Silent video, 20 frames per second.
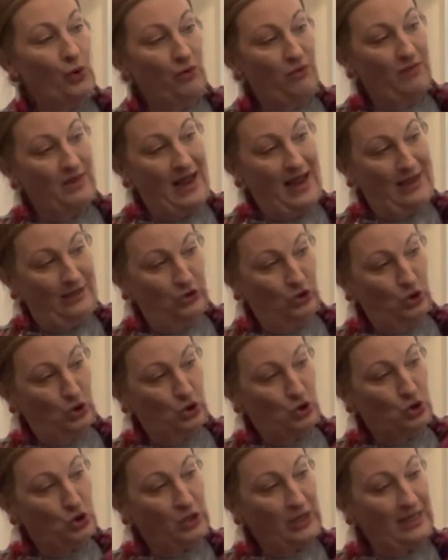that
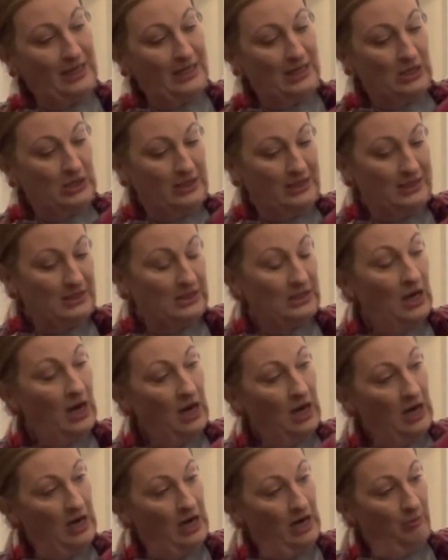straight on
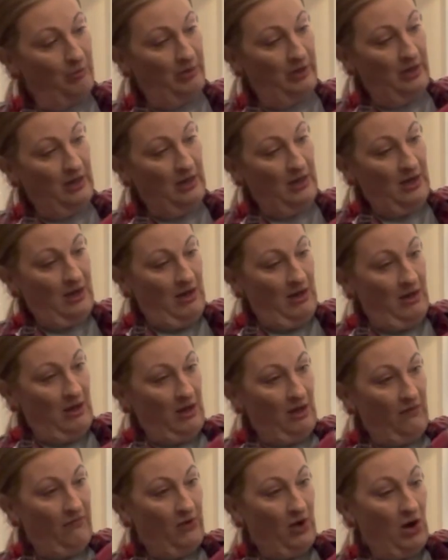top
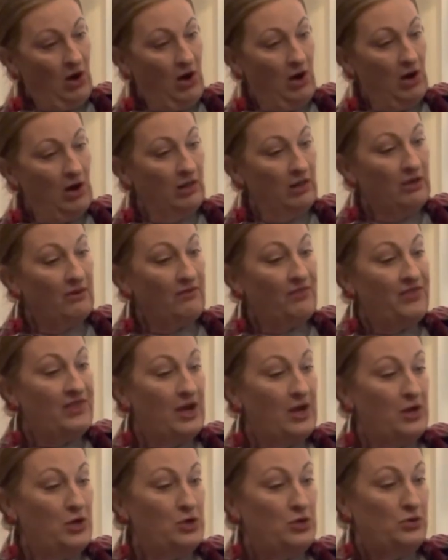of all of
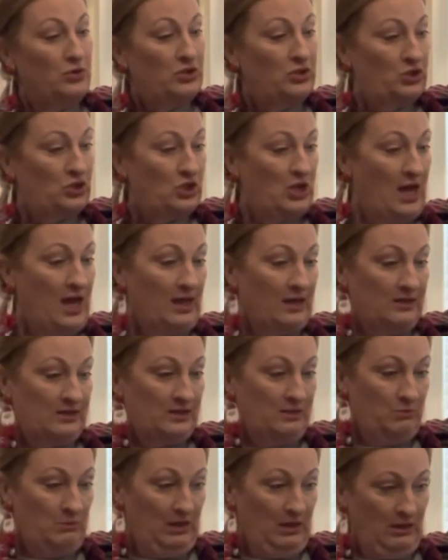those
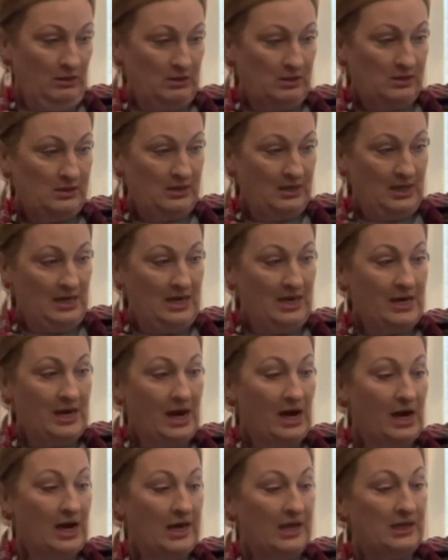Chex Mix, the
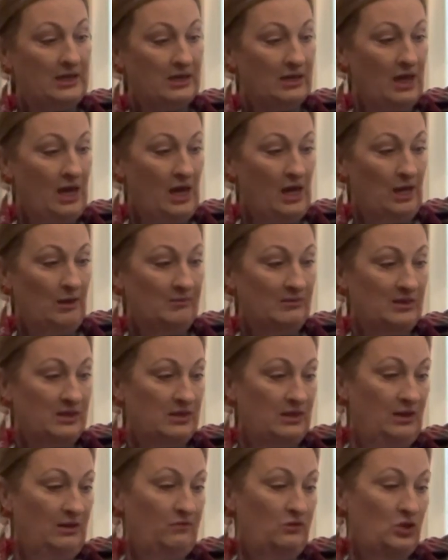9 cups
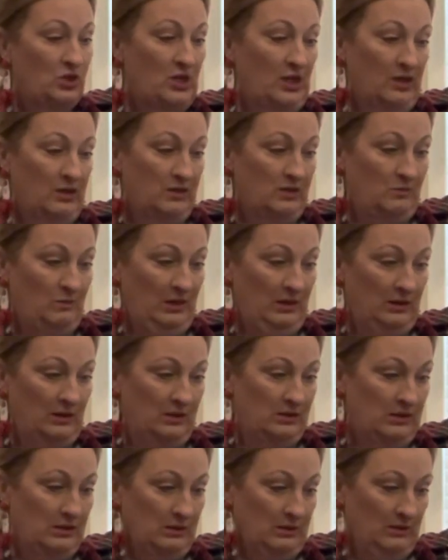of Chex
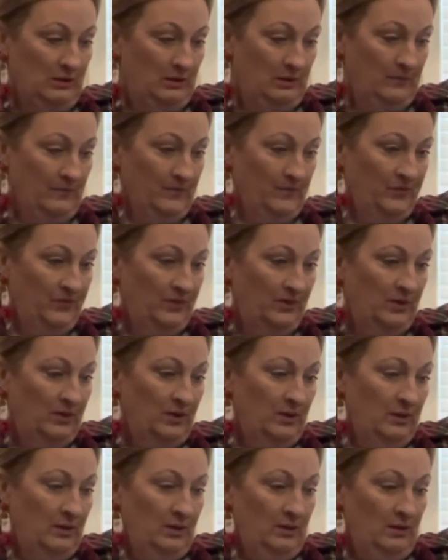Mix.
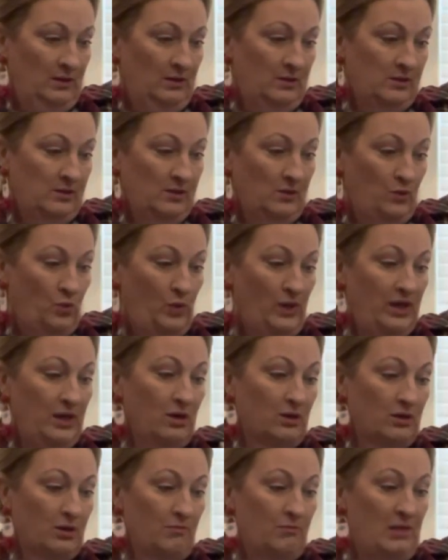So we
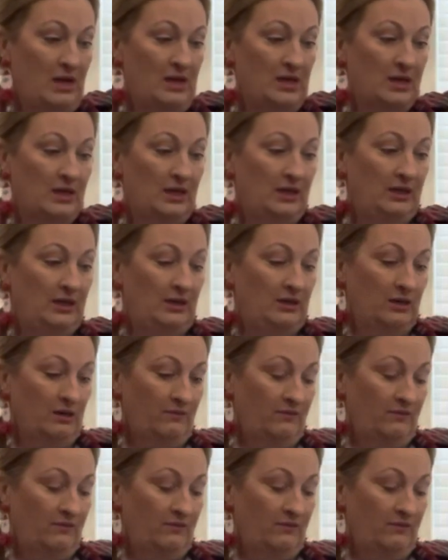are making a